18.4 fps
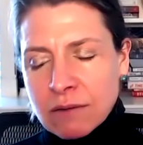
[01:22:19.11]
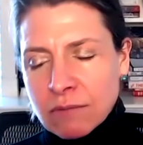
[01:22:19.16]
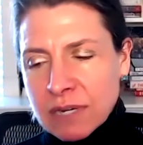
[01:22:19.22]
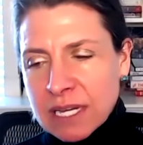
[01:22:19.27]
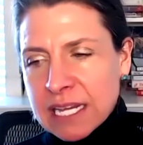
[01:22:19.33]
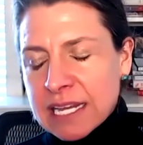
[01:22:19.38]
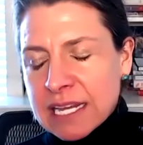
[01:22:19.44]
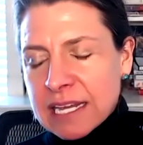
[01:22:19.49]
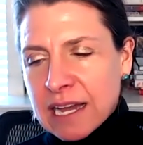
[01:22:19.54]

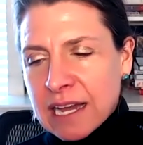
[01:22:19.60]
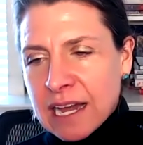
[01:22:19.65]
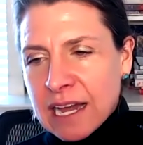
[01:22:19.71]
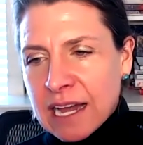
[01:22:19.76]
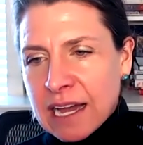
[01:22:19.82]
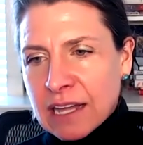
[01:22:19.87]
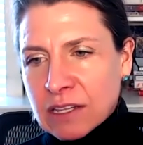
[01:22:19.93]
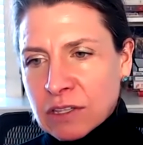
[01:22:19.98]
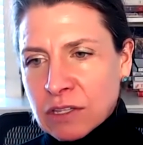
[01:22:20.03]
we
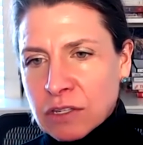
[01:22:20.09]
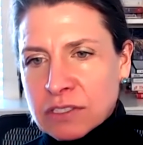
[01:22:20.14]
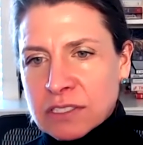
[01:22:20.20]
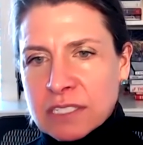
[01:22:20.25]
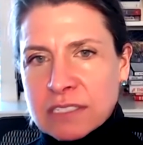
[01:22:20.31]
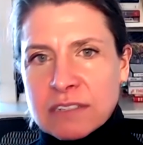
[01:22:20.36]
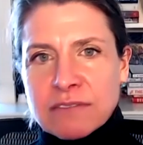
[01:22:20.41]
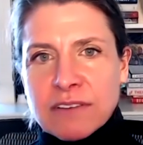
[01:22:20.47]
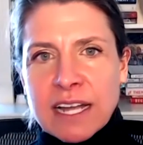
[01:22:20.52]

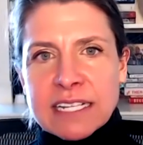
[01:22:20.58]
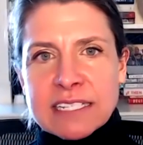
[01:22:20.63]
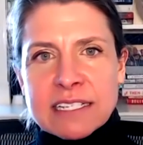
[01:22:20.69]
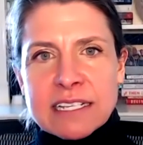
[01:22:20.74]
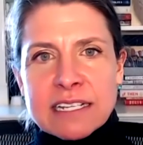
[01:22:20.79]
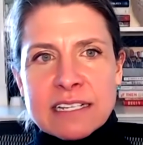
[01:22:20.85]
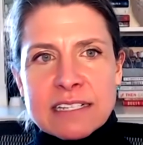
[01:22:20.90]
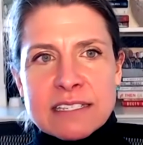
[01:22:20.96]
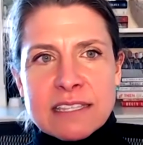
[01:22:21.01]
look to
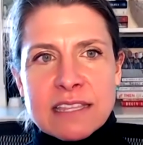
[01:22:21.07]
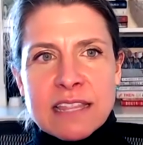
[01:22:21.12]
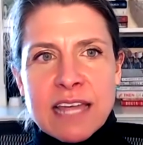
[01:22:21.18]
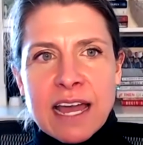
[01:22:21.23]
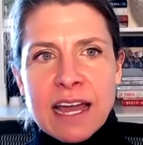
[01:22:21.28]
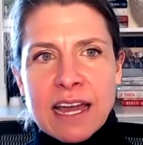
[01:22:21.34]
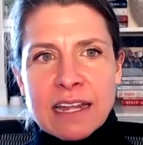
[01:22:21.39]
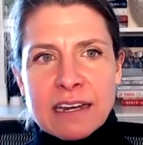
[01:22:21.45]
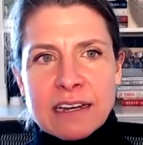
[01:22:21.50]
devices
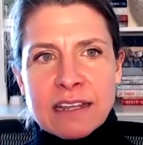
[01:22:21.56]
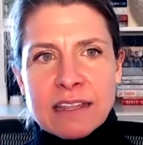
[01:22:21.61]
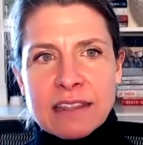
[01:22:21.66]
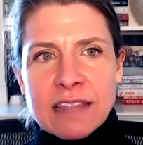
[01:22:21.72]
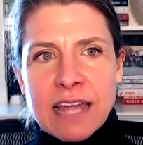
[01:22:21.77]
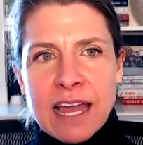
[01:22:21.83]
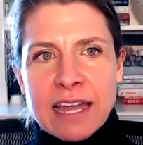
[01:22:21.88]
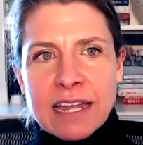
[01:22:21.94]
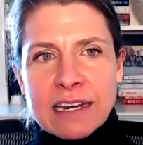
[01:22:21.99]
that
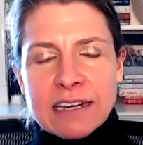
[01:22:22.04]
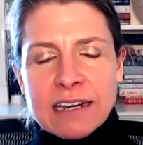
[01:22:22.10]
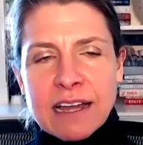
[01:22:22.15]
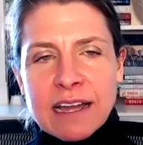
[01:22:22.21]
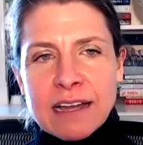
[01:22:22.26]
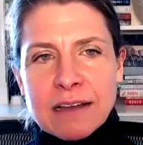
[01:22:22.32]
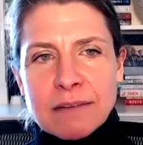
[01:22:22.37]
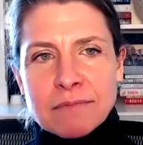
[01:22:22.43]
then